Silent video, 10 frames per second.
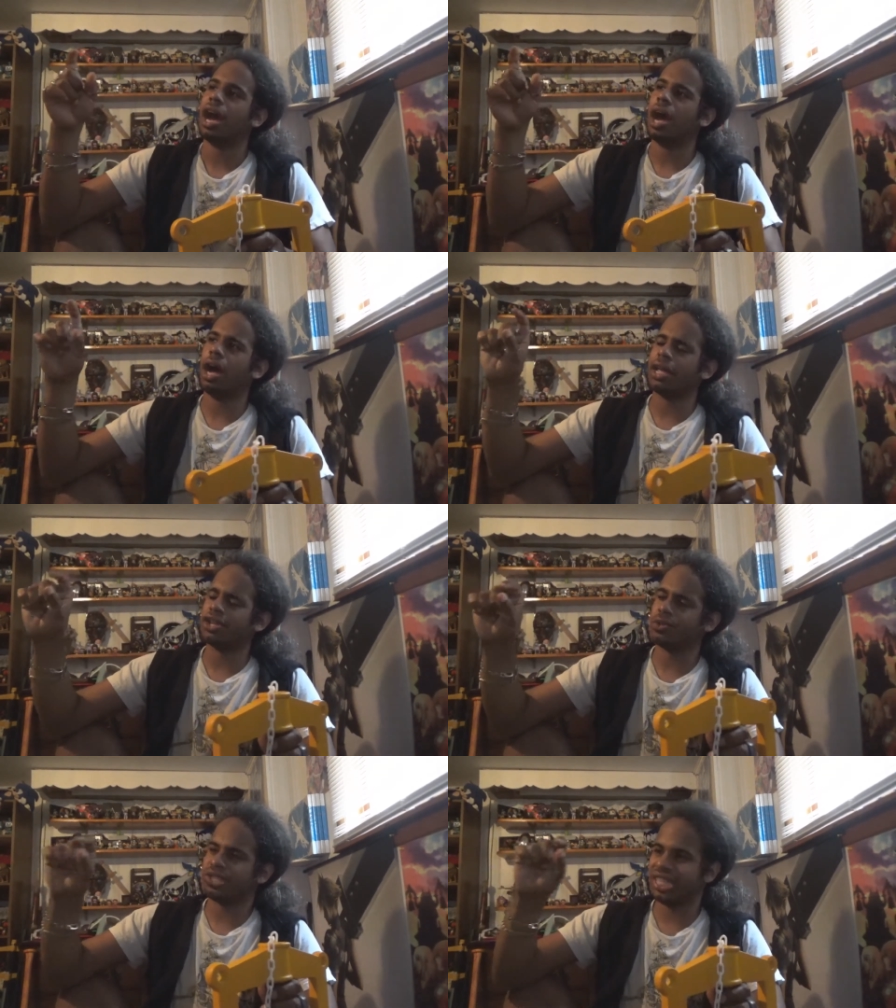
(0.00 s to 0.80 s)

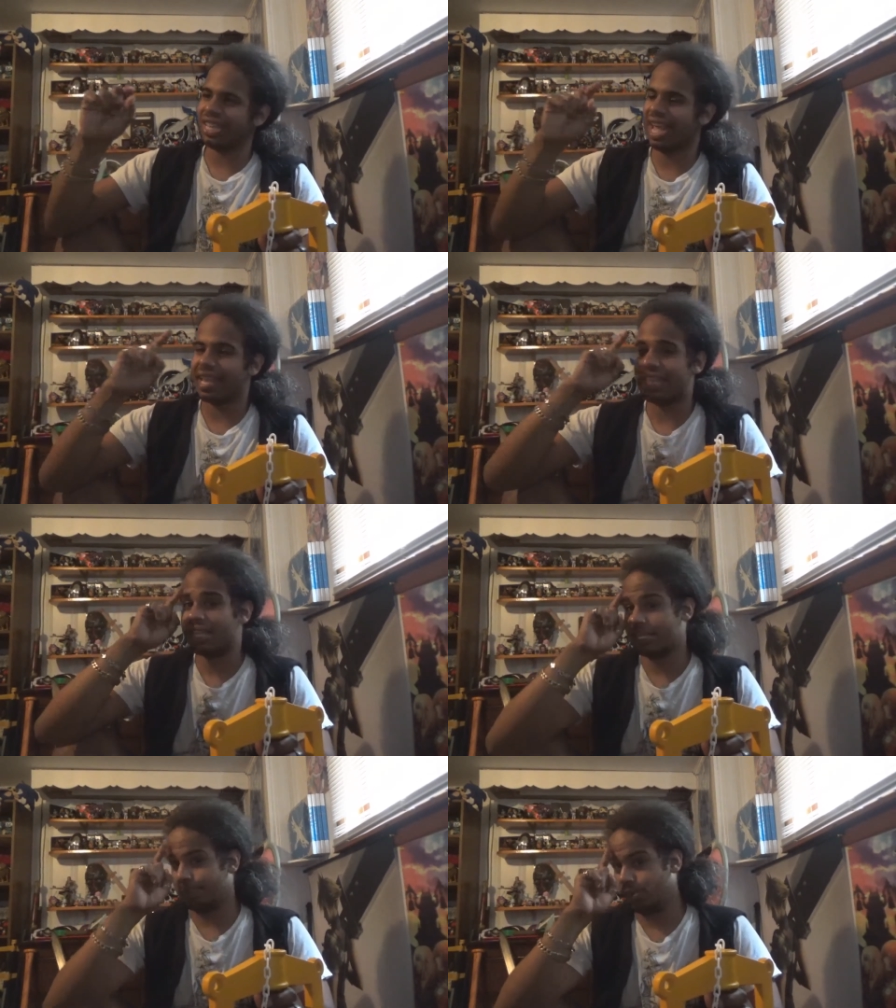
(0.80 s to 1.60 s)
uh, you see that
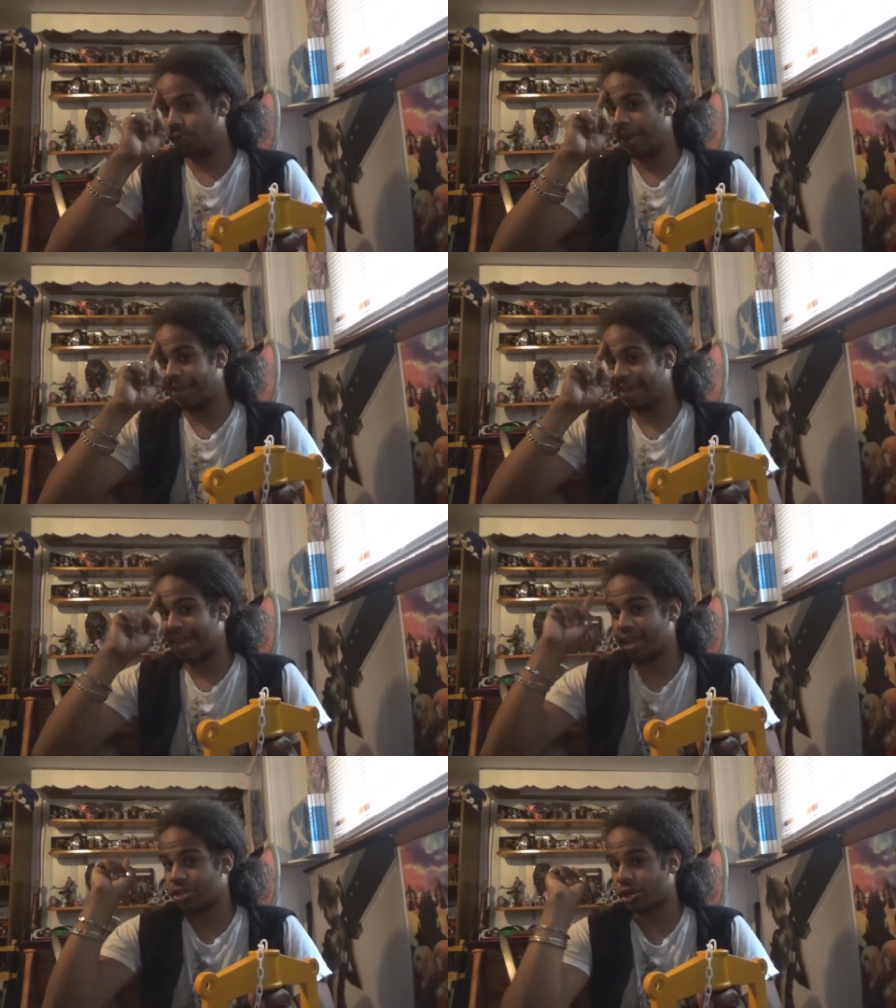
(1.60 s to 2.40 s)
his blue
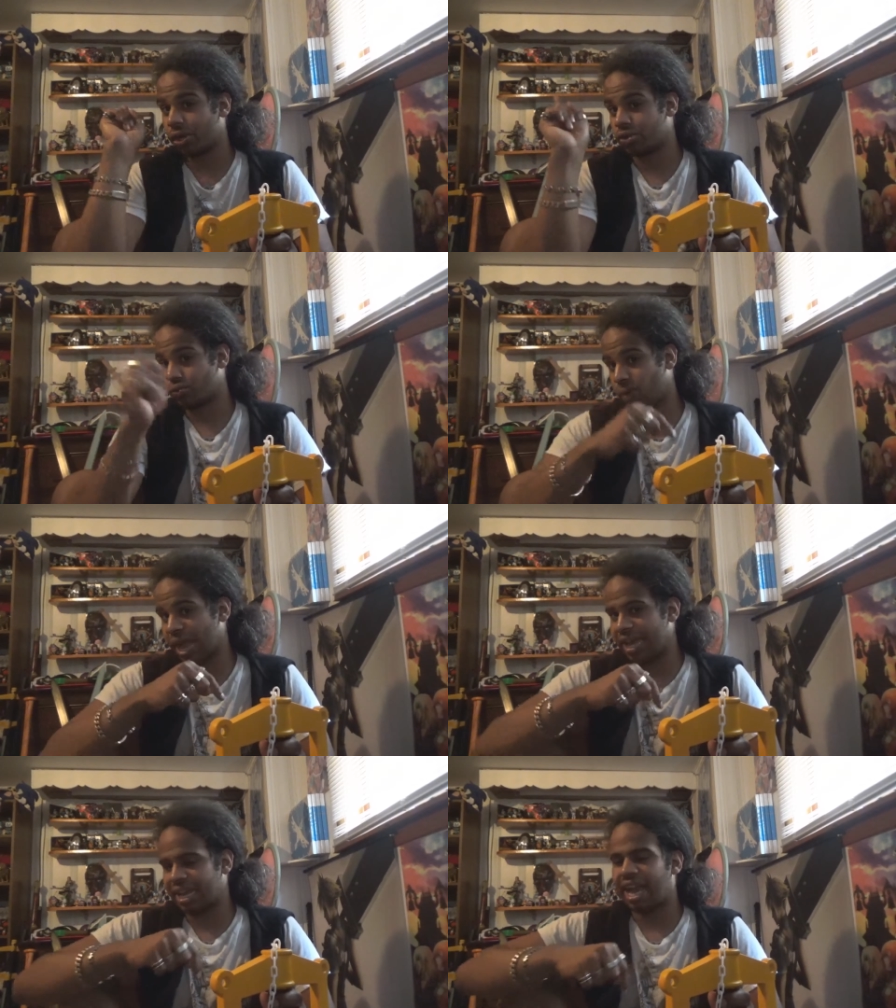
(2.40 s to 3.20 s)
bandana turns
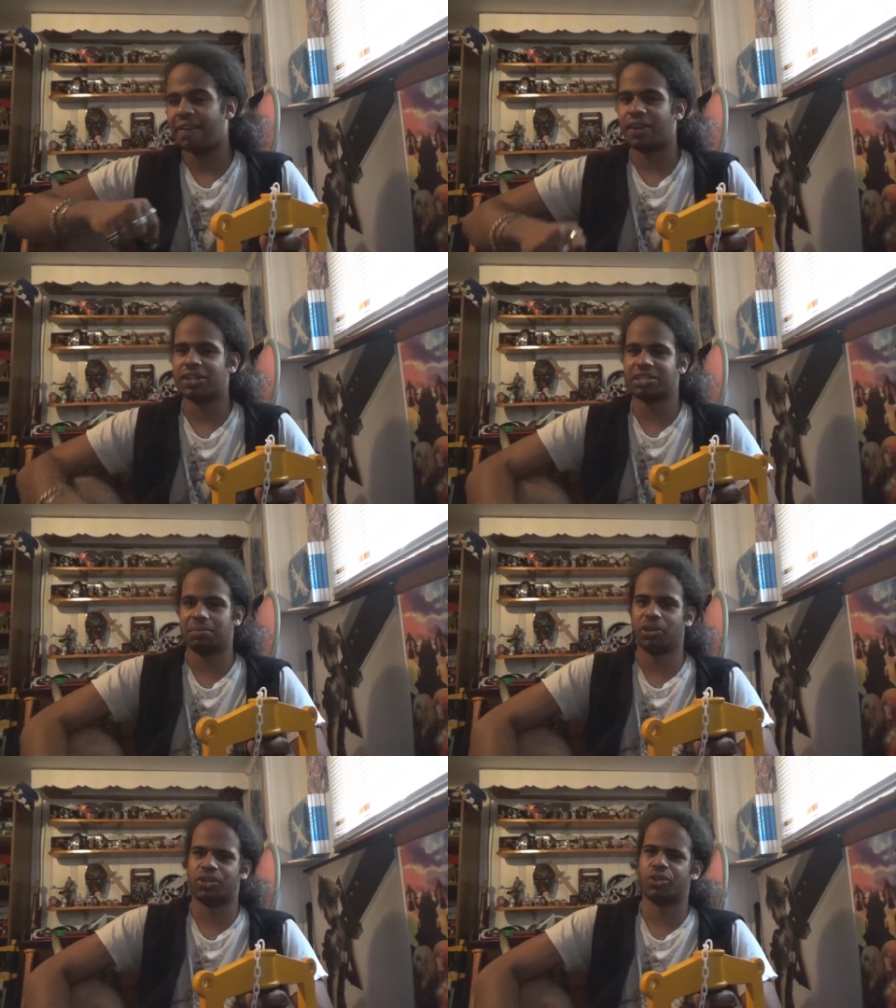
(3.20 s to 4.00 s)
red, kind of very
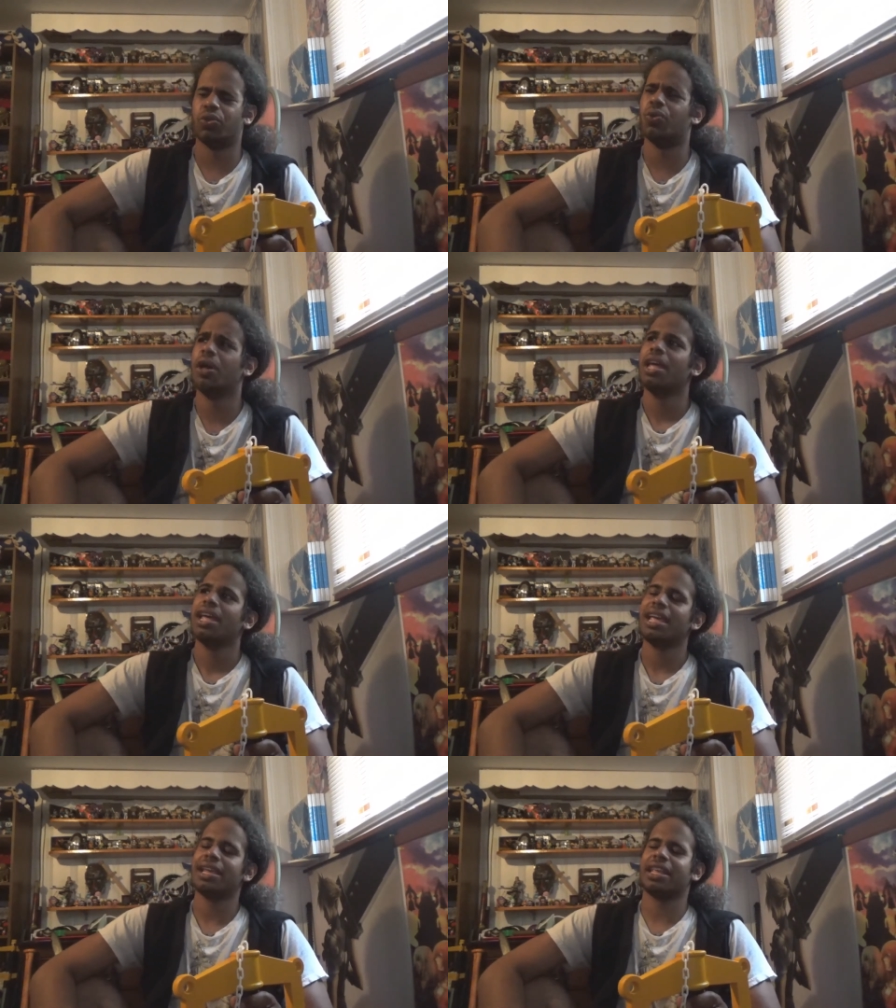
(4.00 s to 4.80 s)
similar to
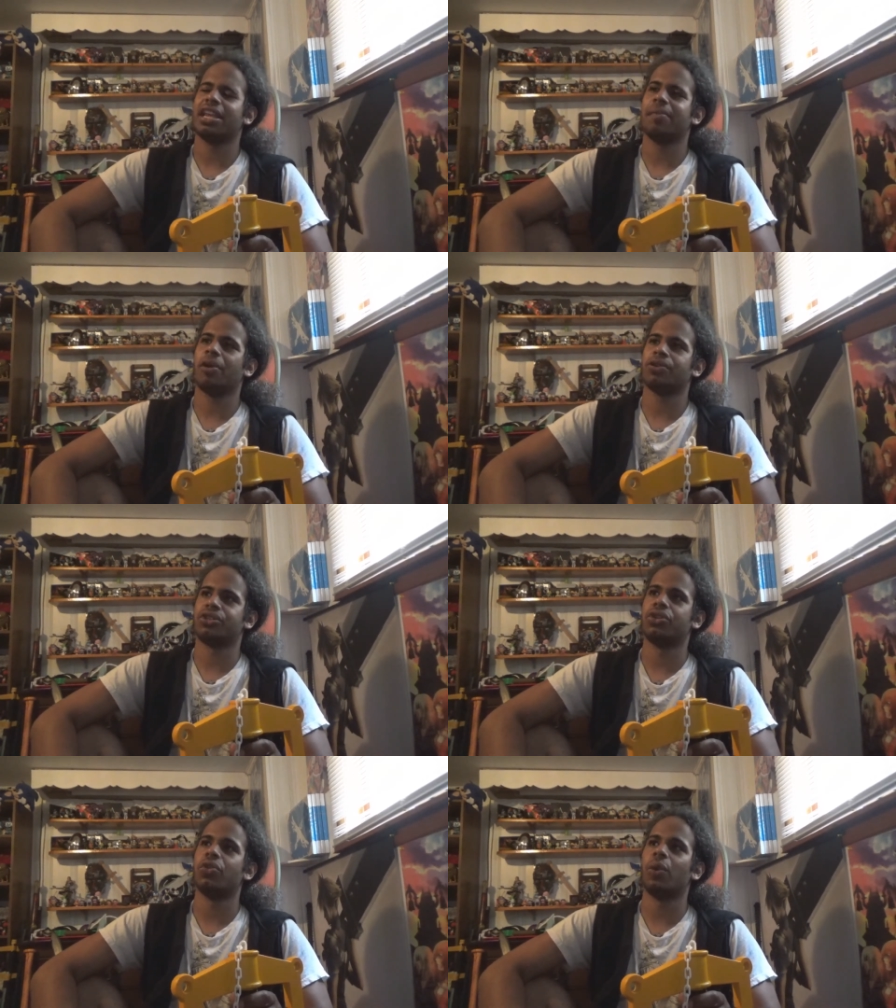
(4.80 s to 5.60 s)
in Kingdom
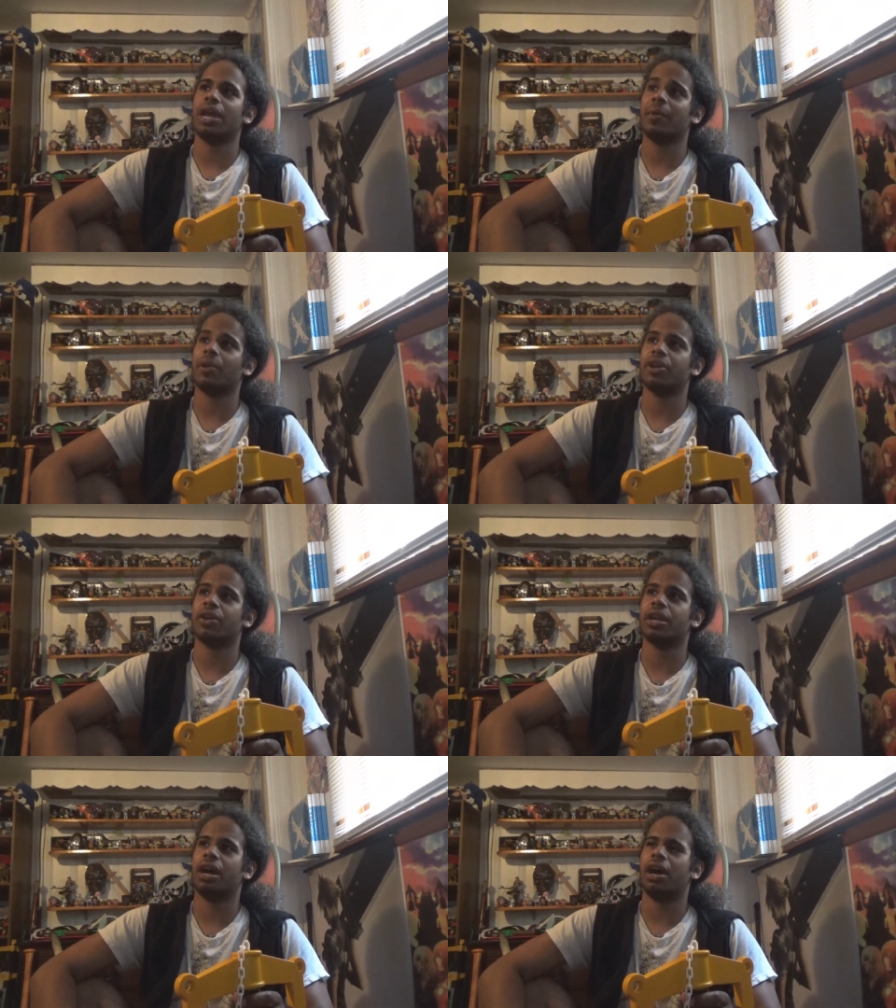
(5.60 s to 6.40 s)
Hearts 2 eh, when
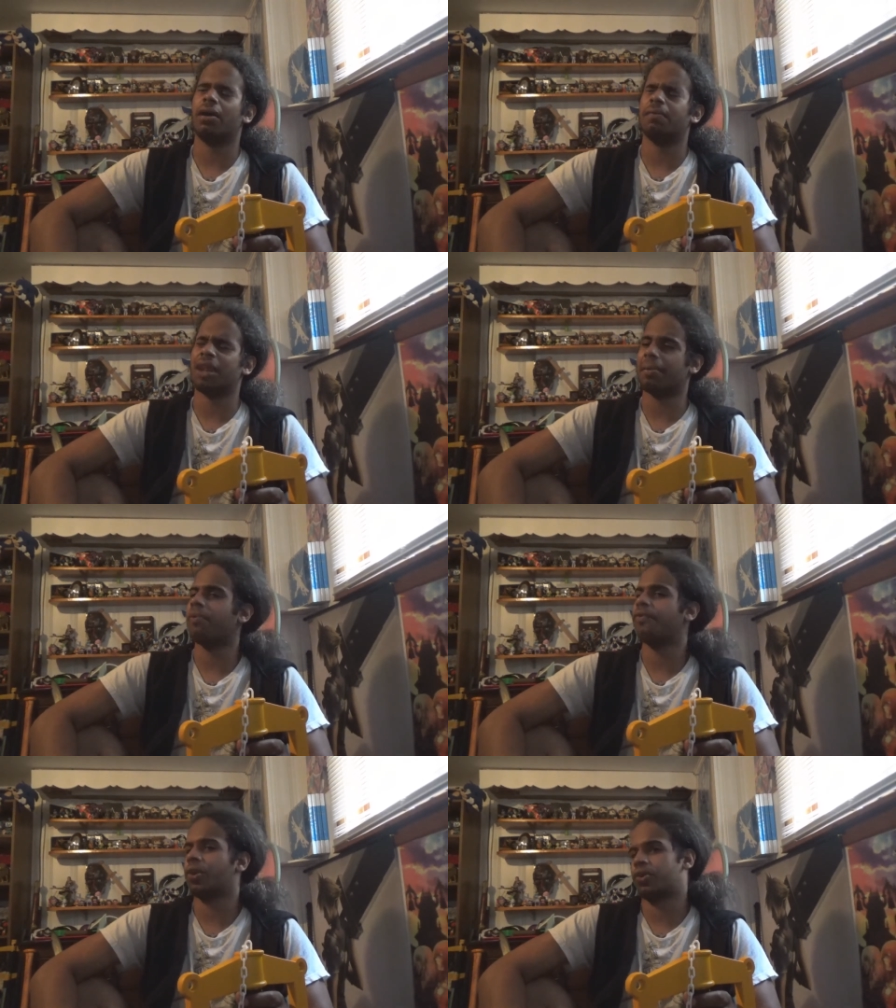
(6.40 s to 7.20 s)
you're in um,
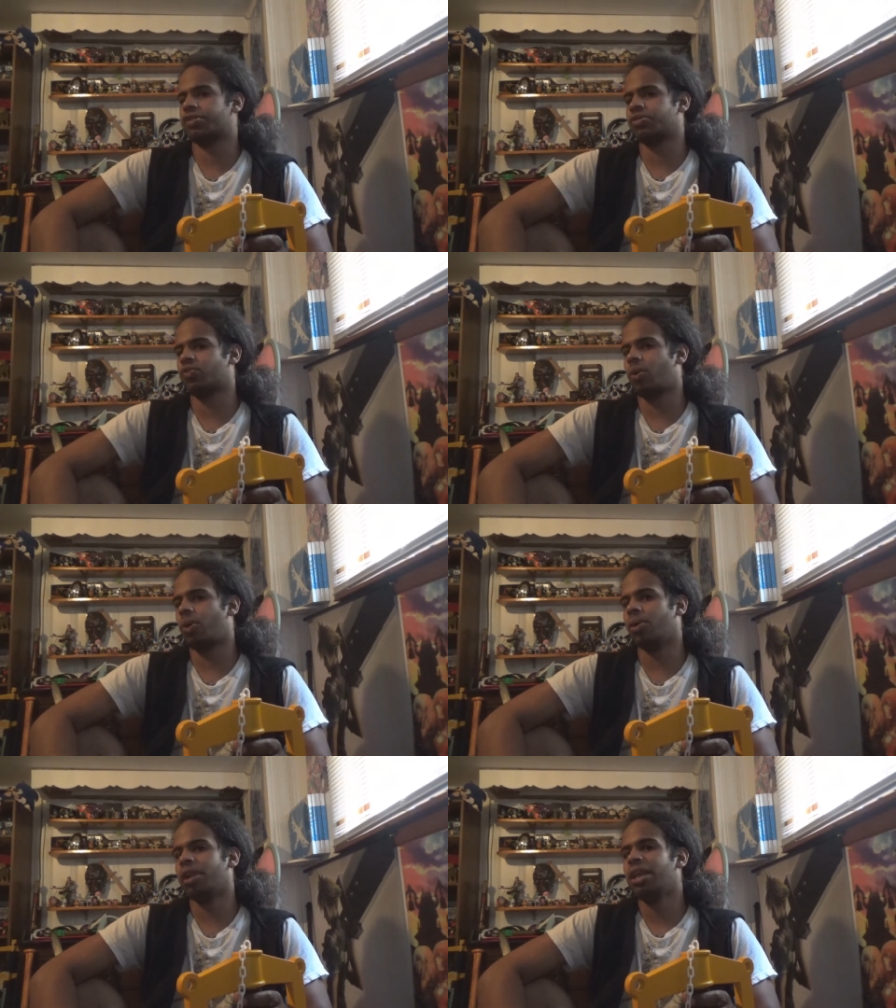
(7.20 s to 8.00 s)
Nightmare Before Christmas
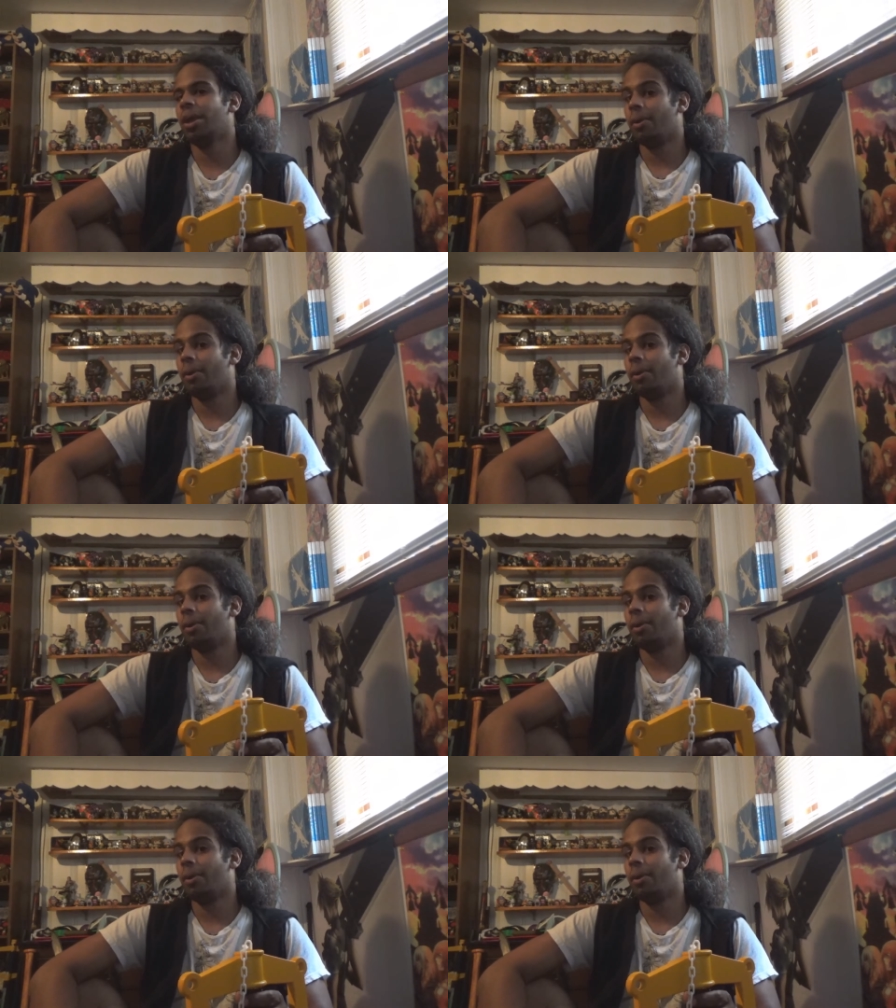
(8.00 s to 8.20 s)
world,